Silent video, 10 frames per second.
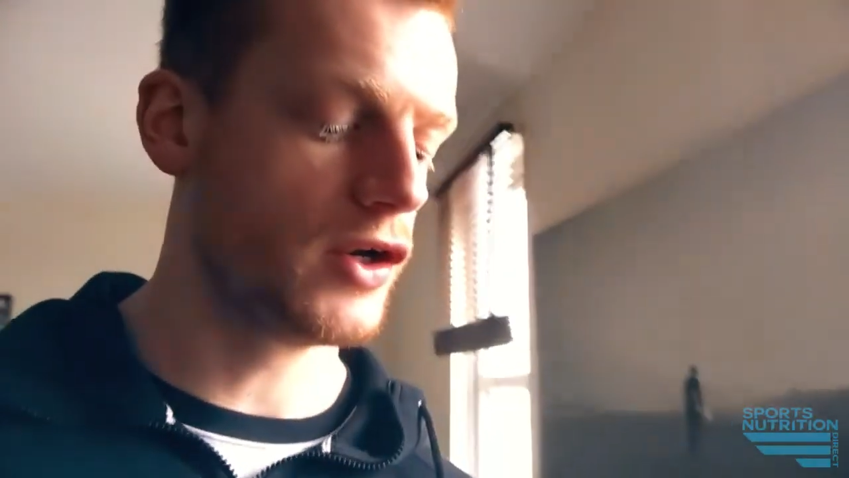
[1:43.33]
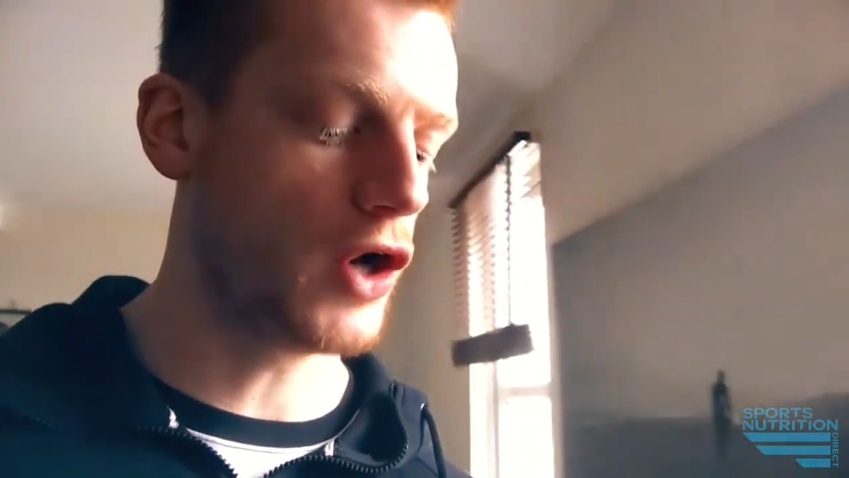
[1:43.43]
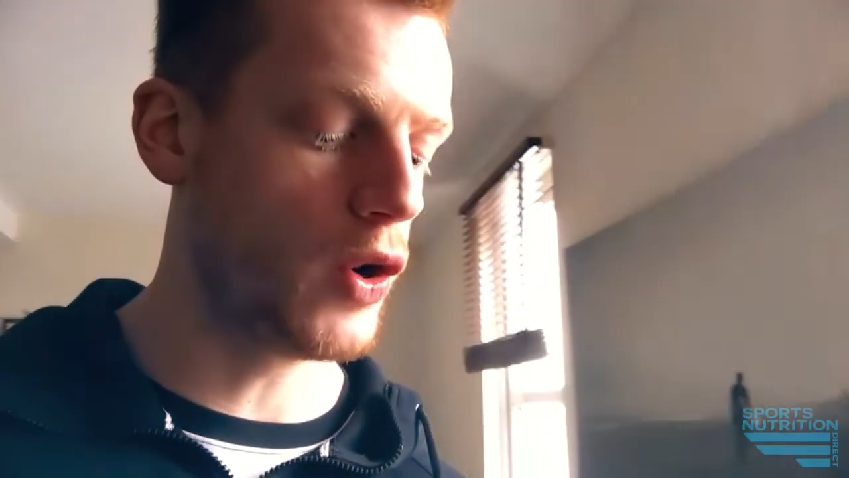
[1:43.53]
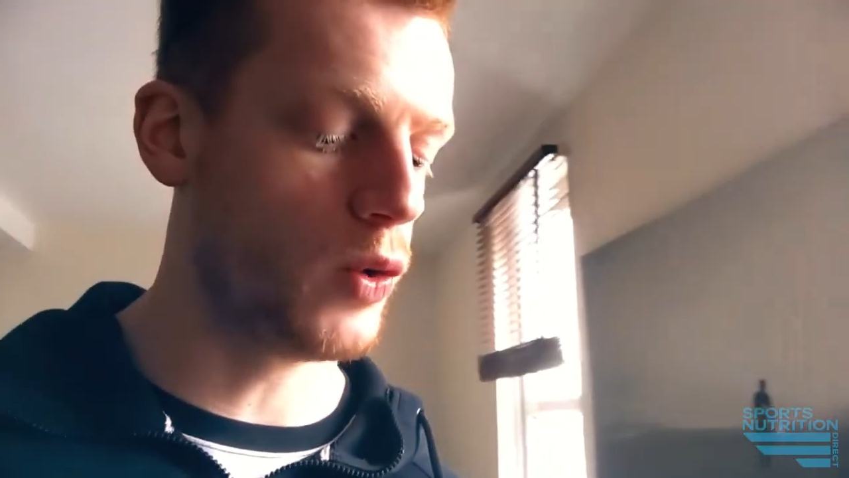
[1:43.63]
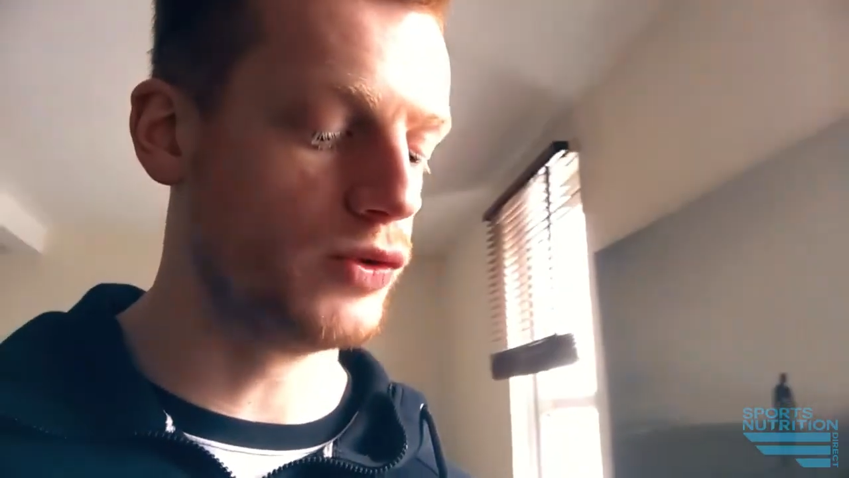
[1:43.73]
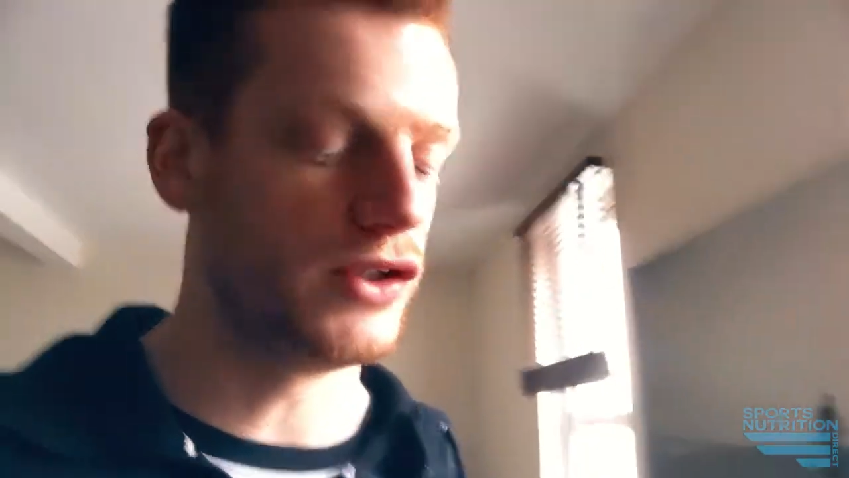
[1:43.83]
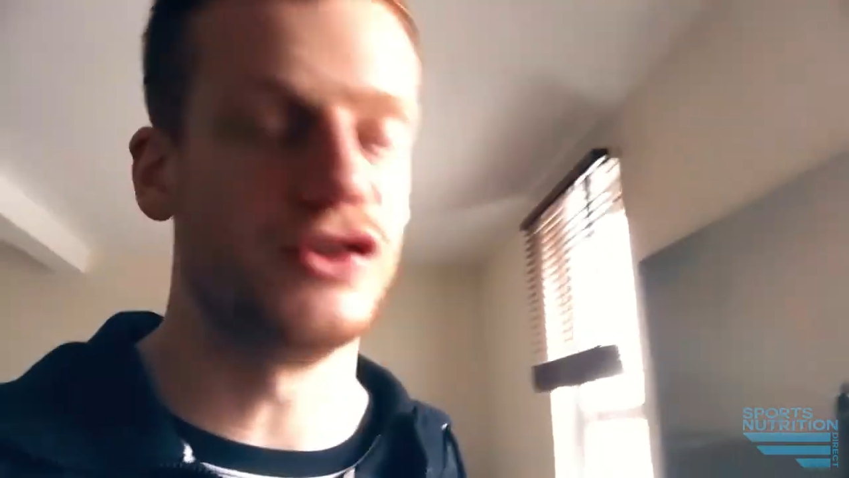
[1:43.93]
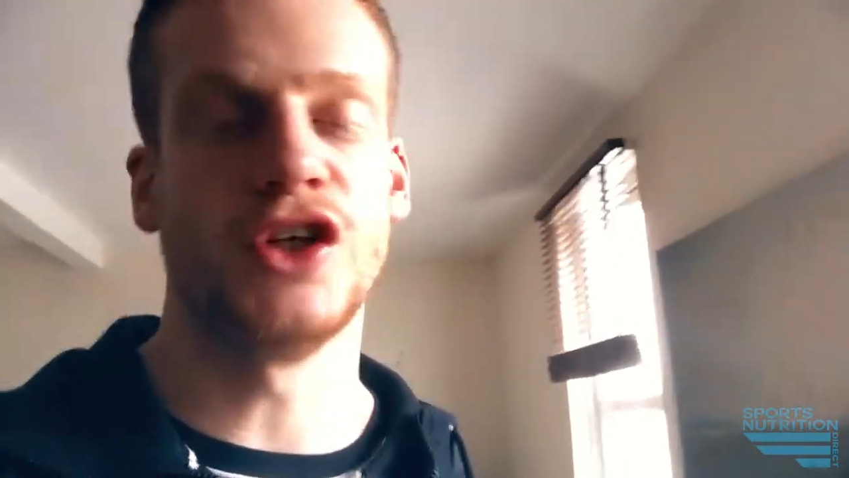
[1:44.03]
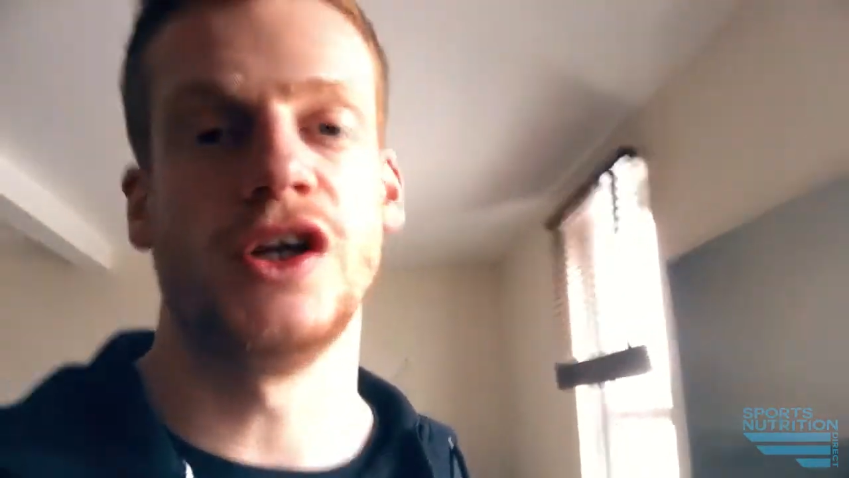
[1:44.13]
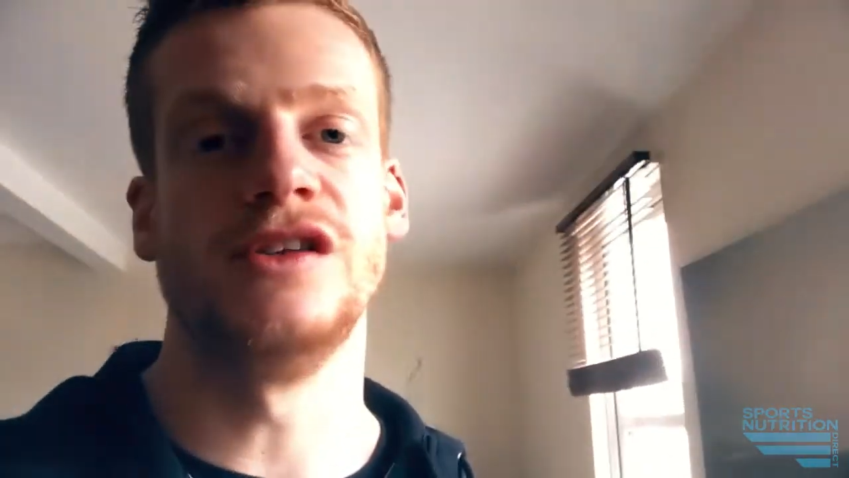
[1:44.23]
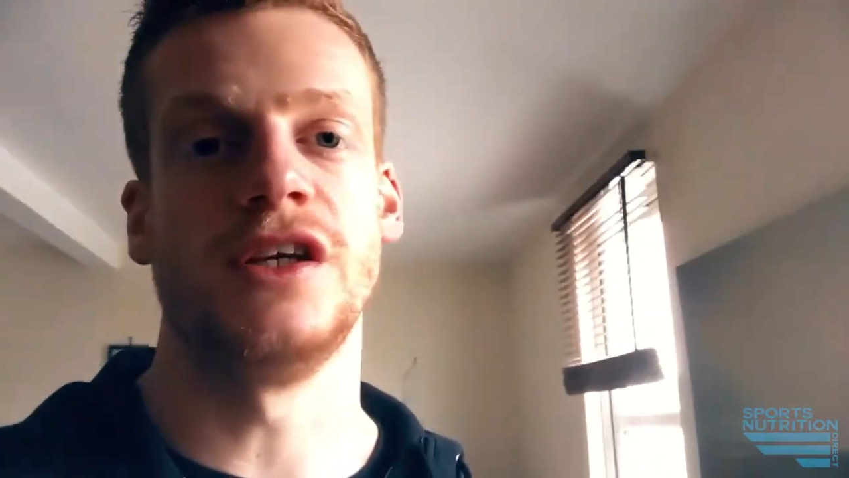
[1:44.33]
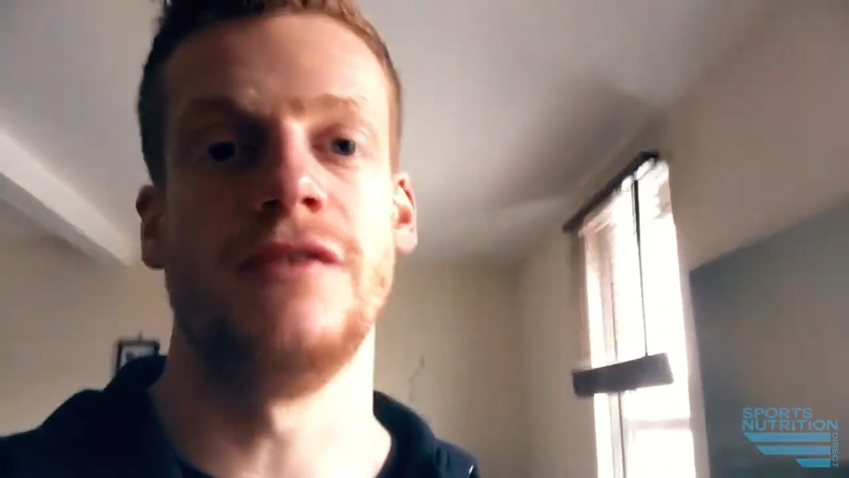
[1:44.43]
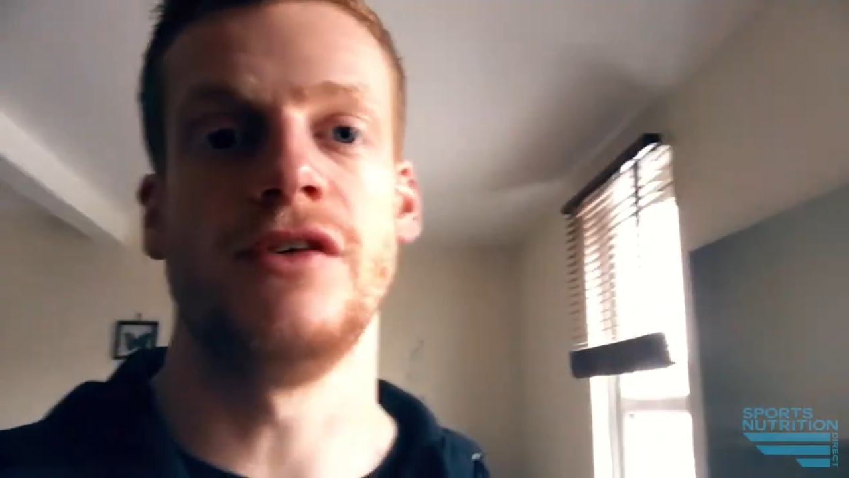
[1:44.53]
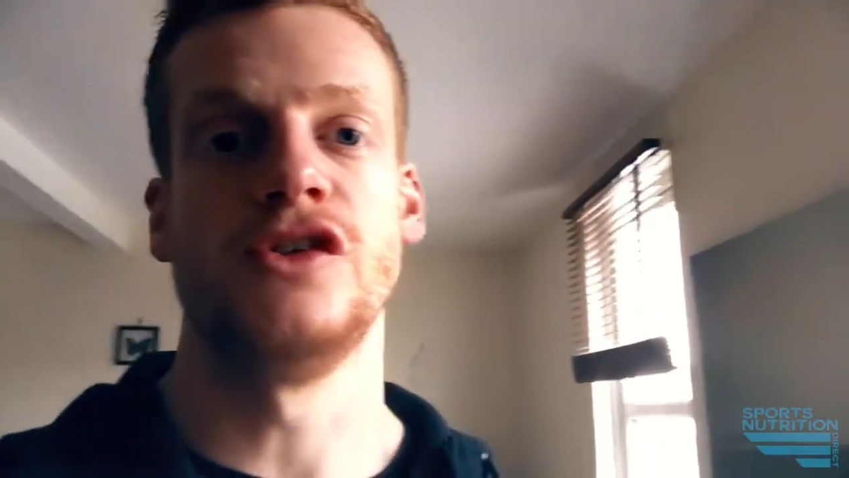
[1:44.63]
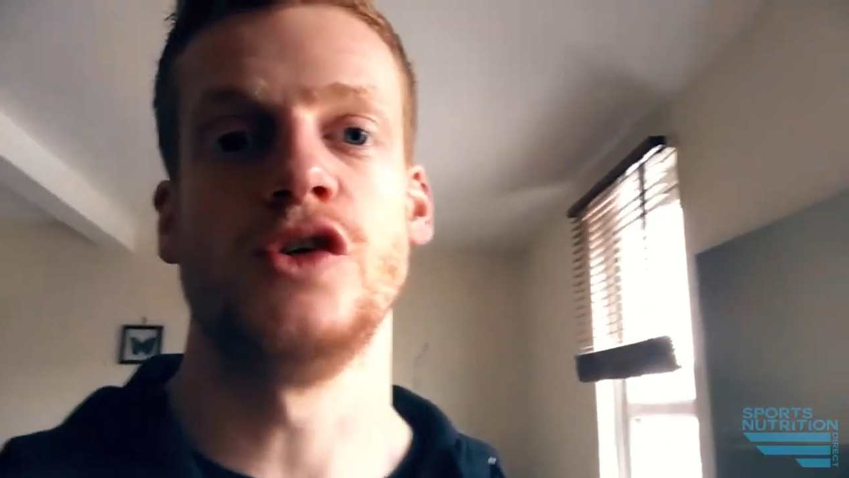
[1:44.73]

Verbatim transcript: gold alternative